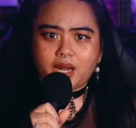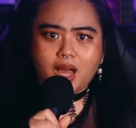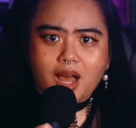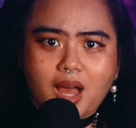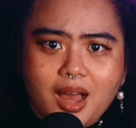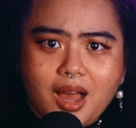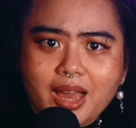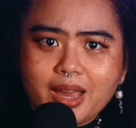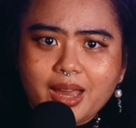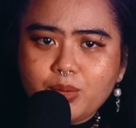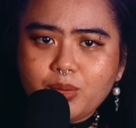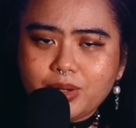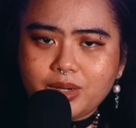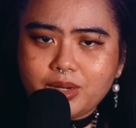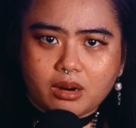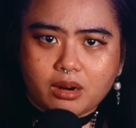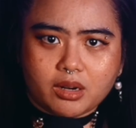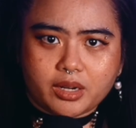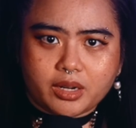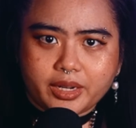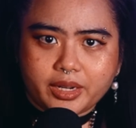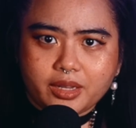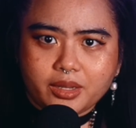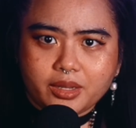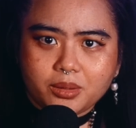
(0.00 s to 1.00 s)
I would
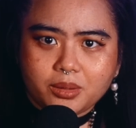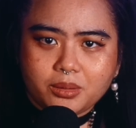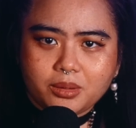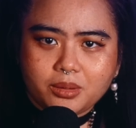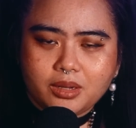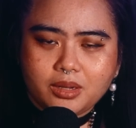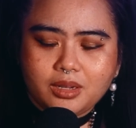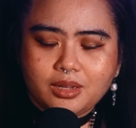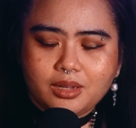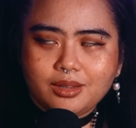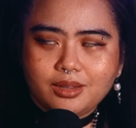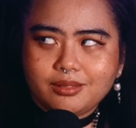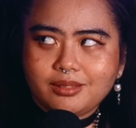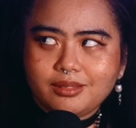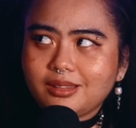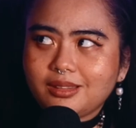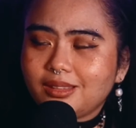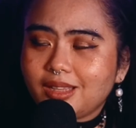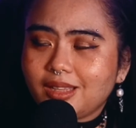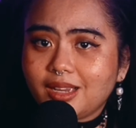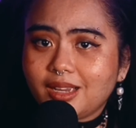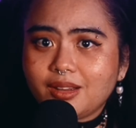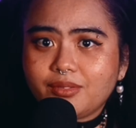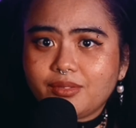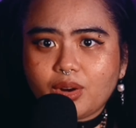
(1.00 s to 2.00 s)
argue that
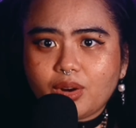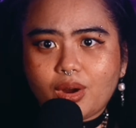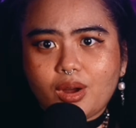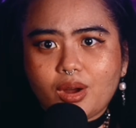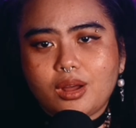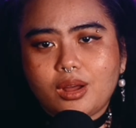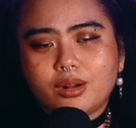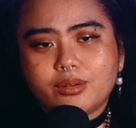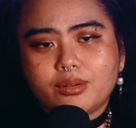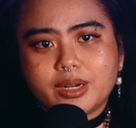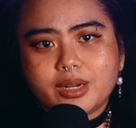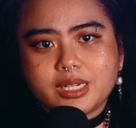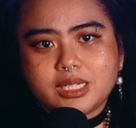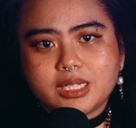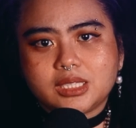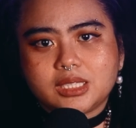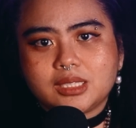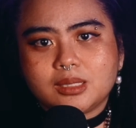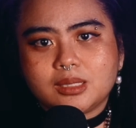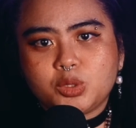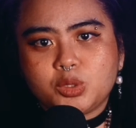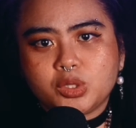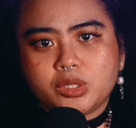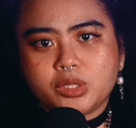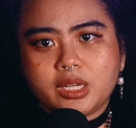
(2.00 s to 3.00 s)
they have already
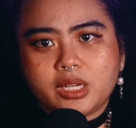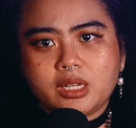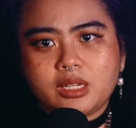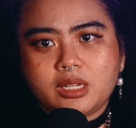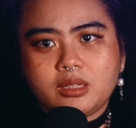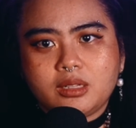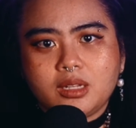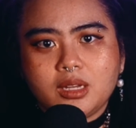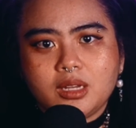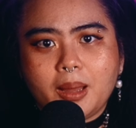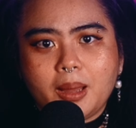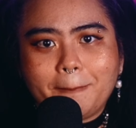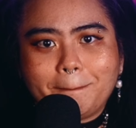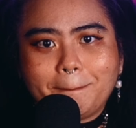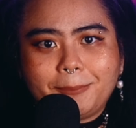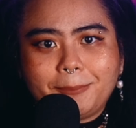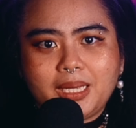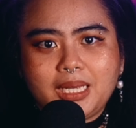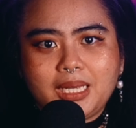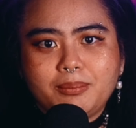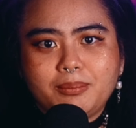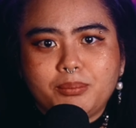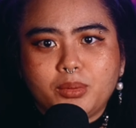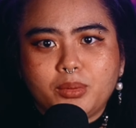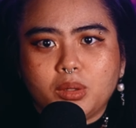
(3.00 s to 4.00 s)
subjugated
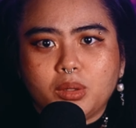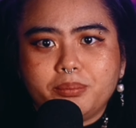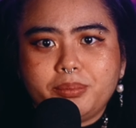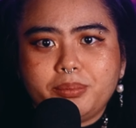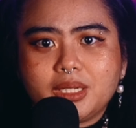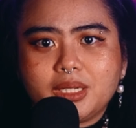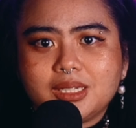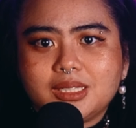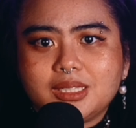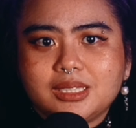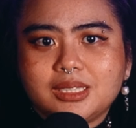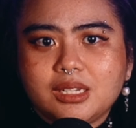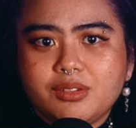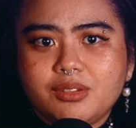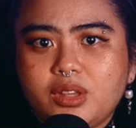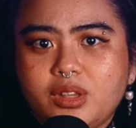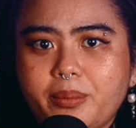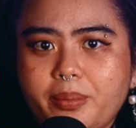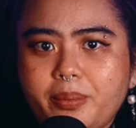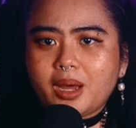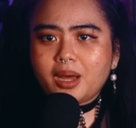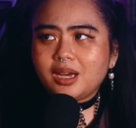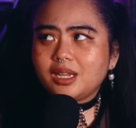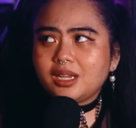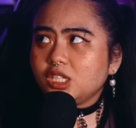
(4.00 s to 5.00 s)
people, because if the
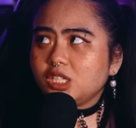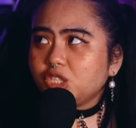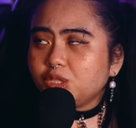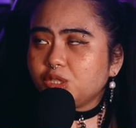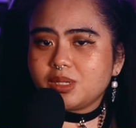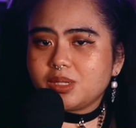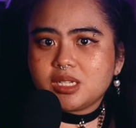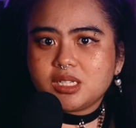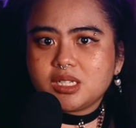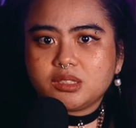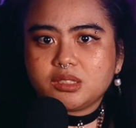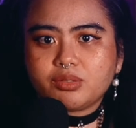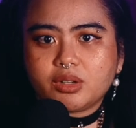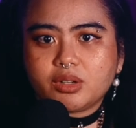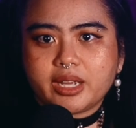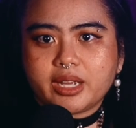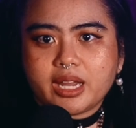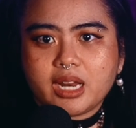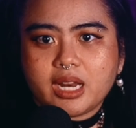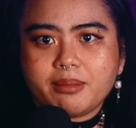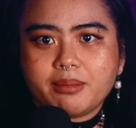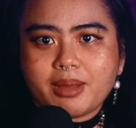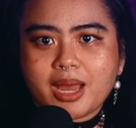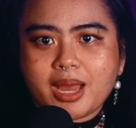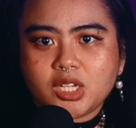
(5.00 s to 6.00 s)
punishment is for
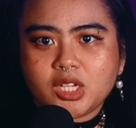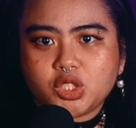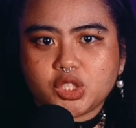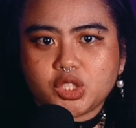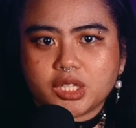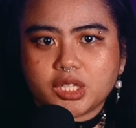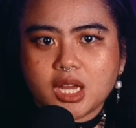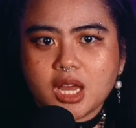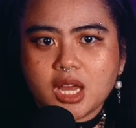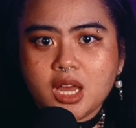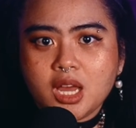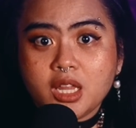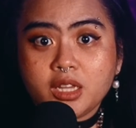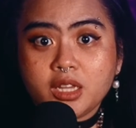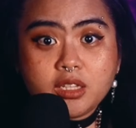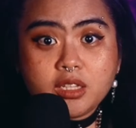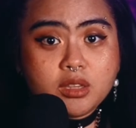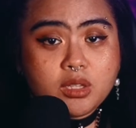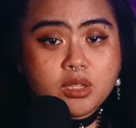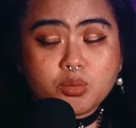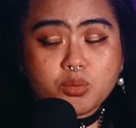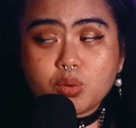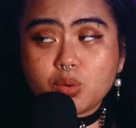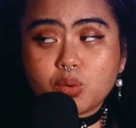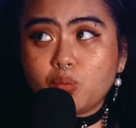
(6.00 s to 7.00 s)
getting magic, then
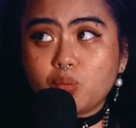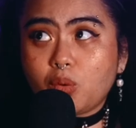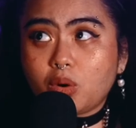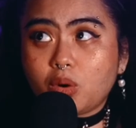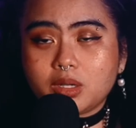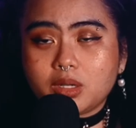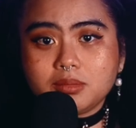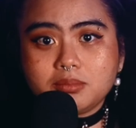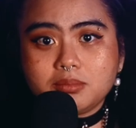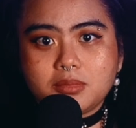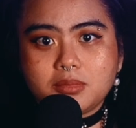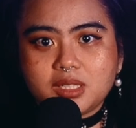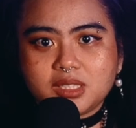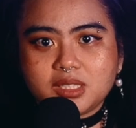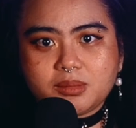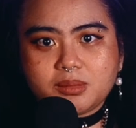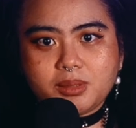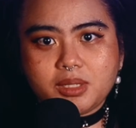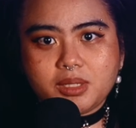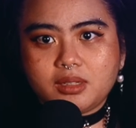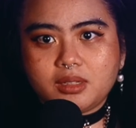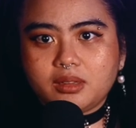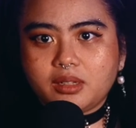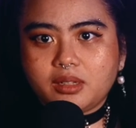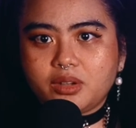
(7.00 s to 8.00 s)
the reward must
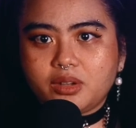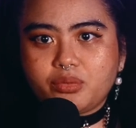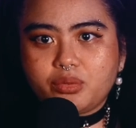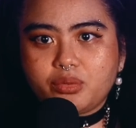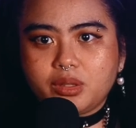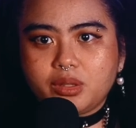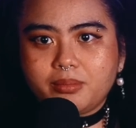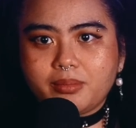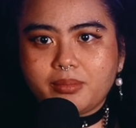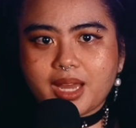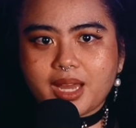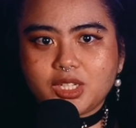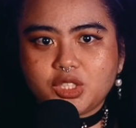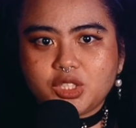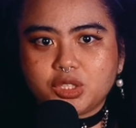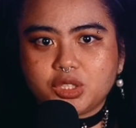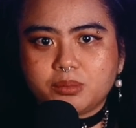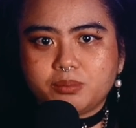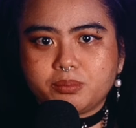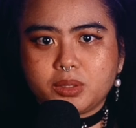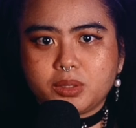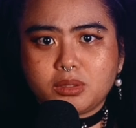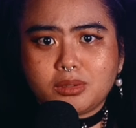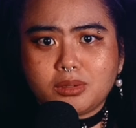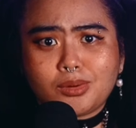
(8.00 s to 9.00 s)
be a life with magic,
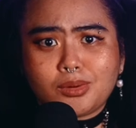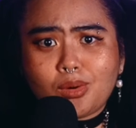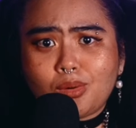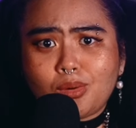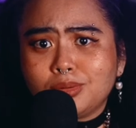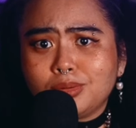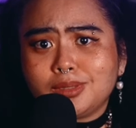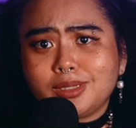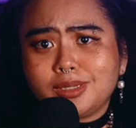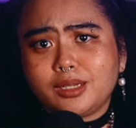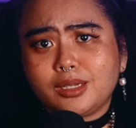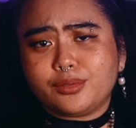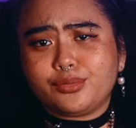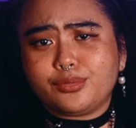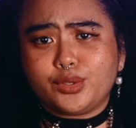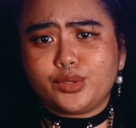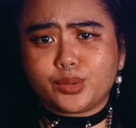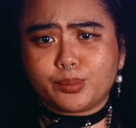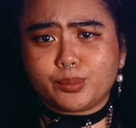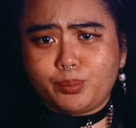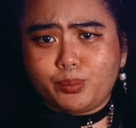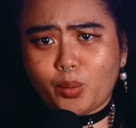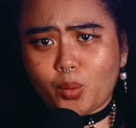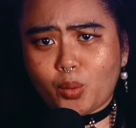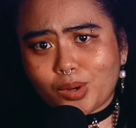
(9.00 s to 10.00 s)
but only if you're
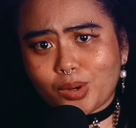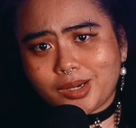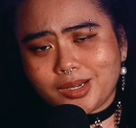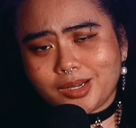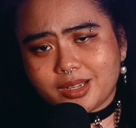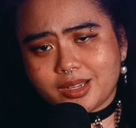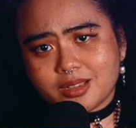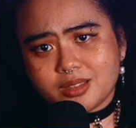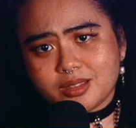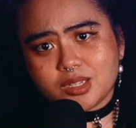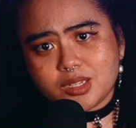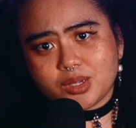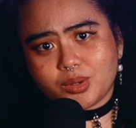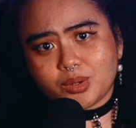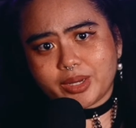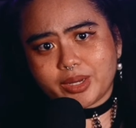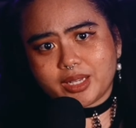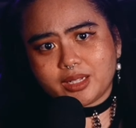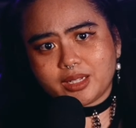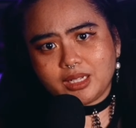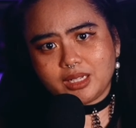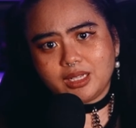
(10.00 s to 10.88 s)
born into it.